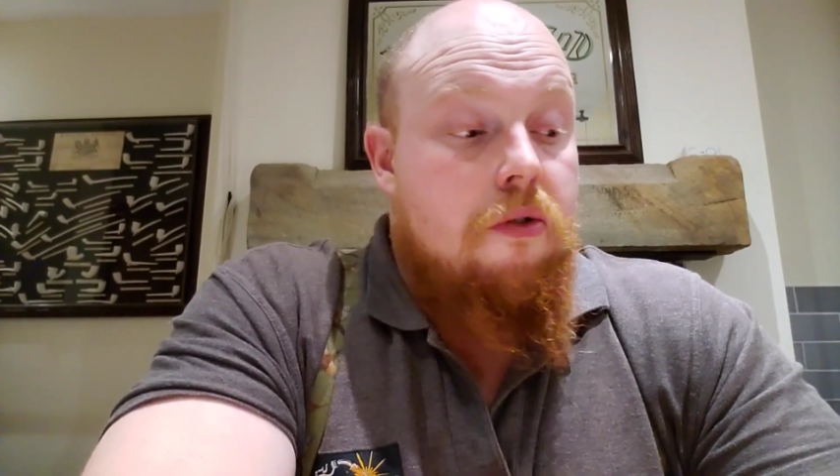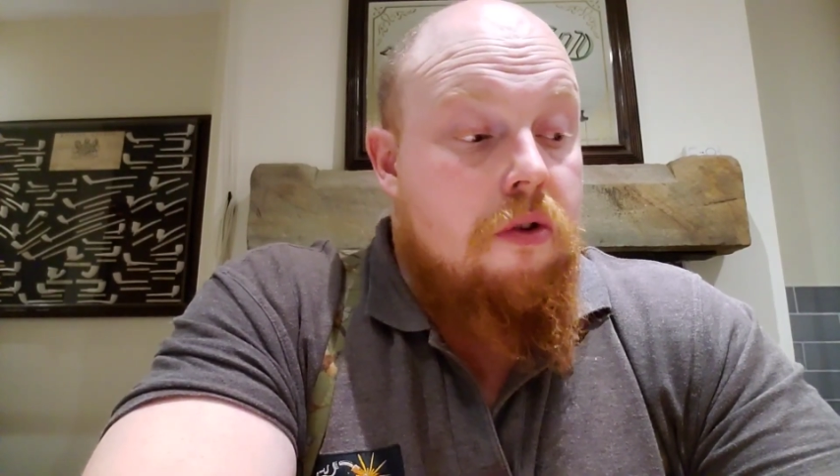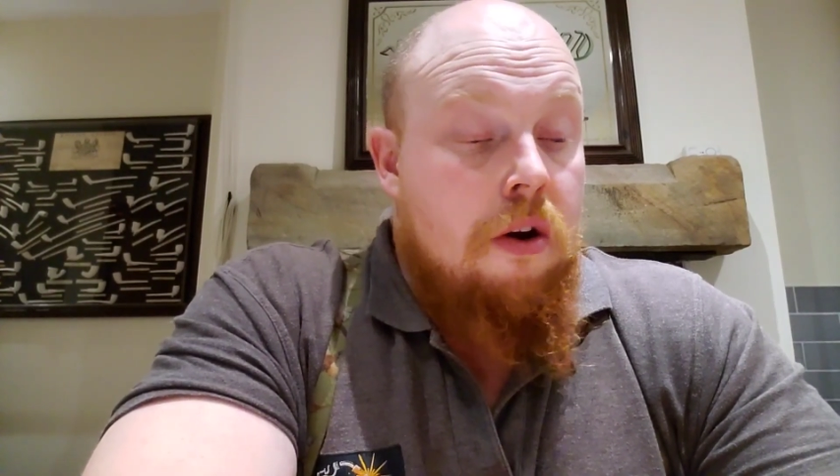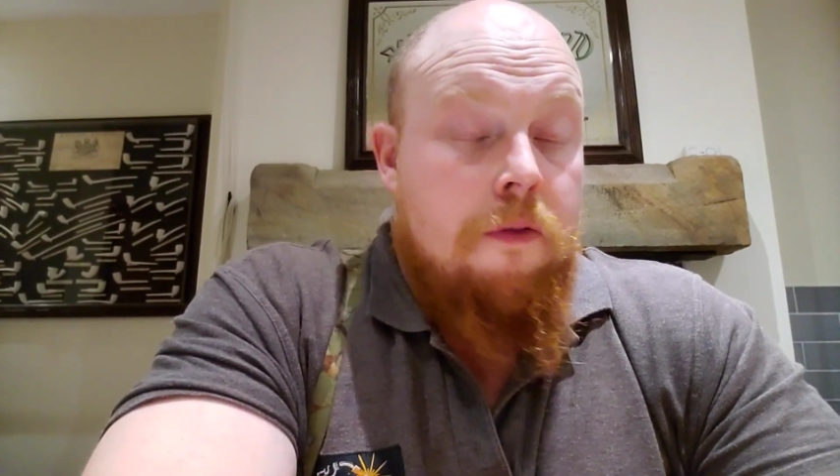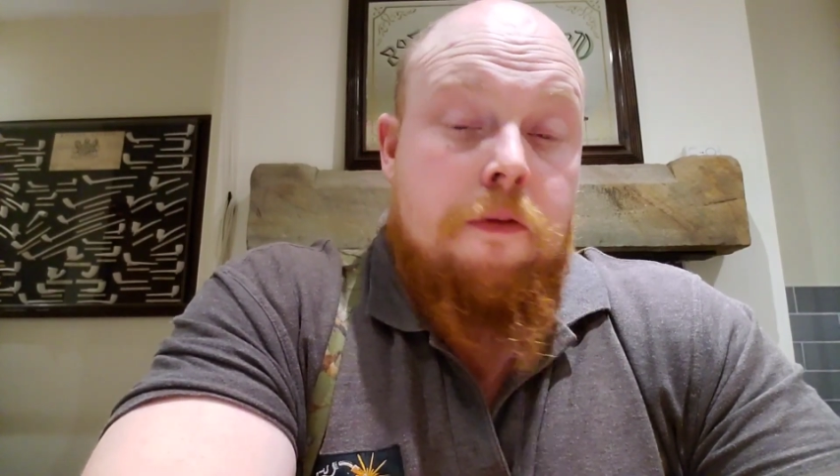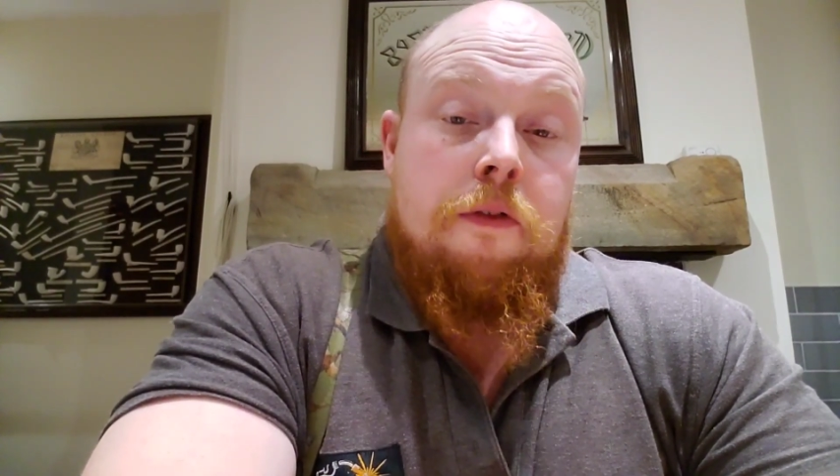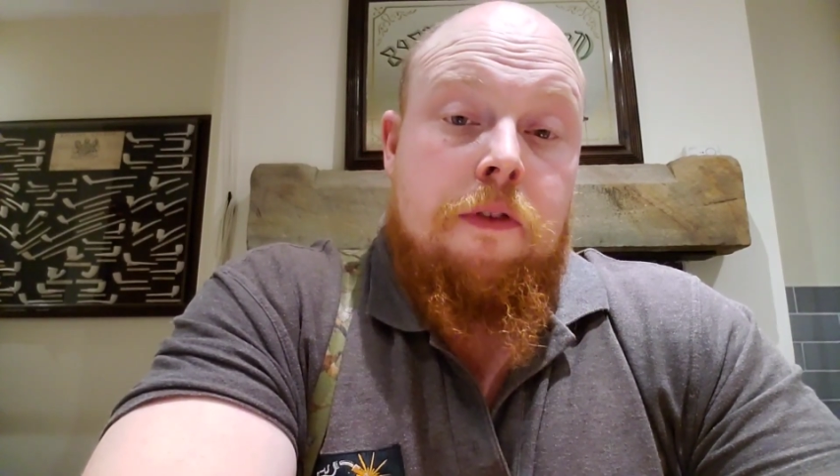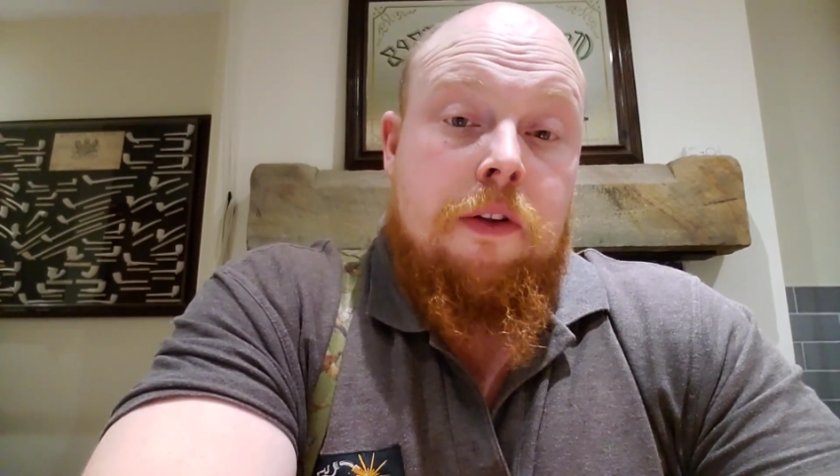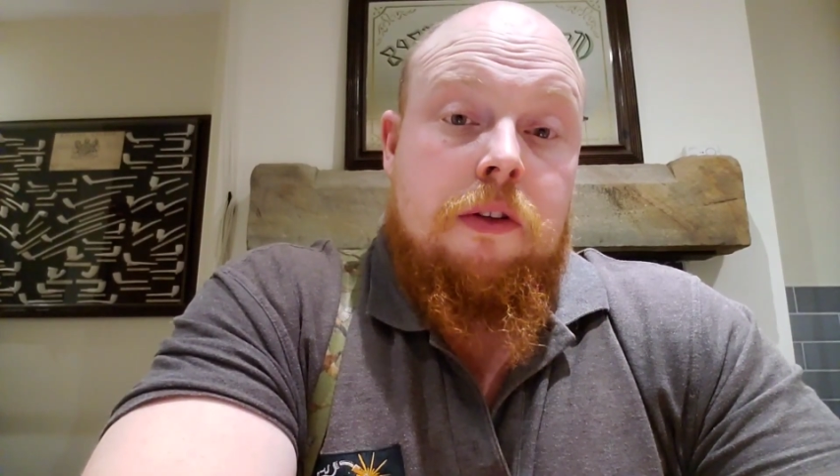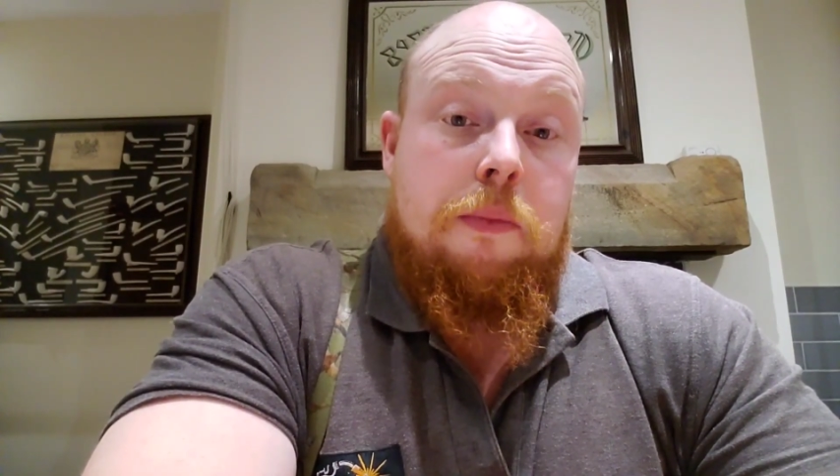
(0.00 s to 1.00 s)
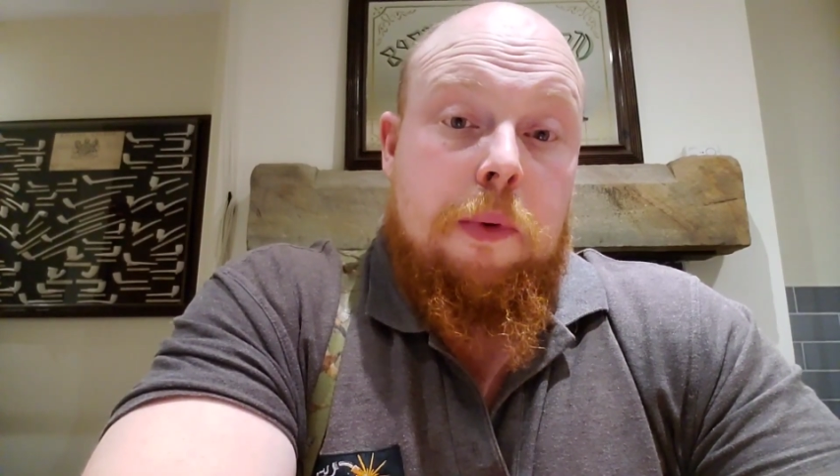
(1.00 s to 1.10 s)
Not for filter